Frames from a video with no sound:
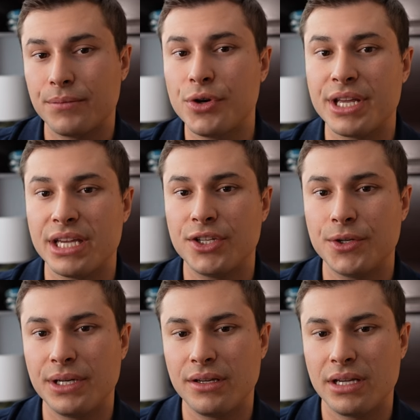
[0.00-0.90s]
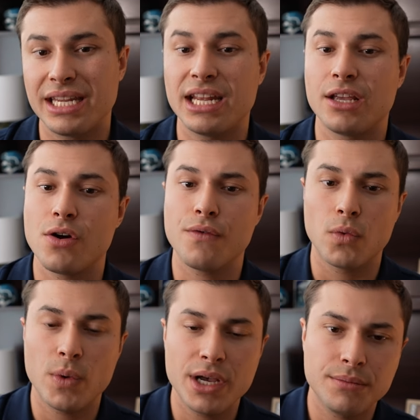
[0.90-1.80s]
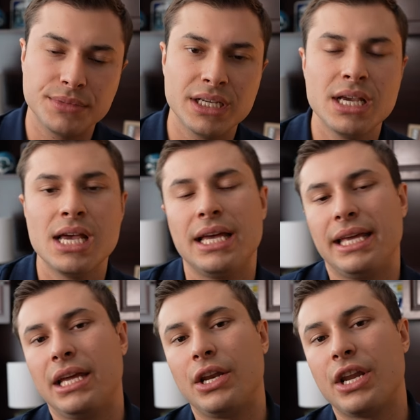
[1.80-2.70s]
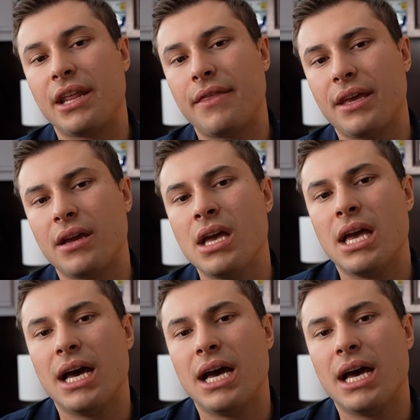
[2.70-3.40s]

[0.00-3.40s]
putting into it and getting overwhelmed and anything,